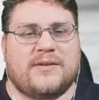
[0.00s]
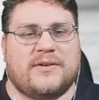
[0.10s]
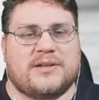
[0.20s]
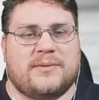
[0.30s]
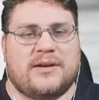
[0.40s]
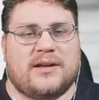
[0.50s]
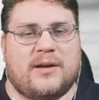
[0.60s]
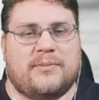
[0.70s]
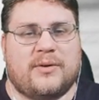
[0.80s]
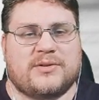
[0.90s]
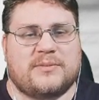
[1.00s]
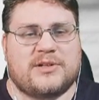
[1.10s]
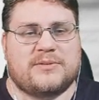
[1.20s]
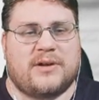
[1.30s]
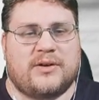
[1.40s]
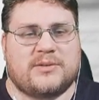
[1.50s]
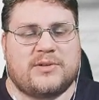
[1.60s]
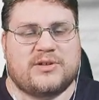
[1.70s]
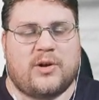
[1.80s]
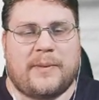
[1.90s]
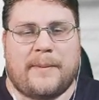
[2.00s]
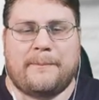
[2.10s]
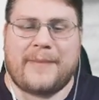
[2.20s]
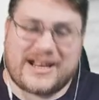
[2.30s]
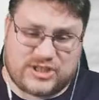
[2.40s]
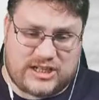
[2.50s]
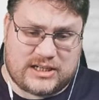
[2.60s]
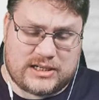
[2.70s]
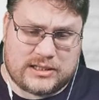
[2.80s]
You find somebody who can help you, or somebody smart, or somebody who knows a lot about magic.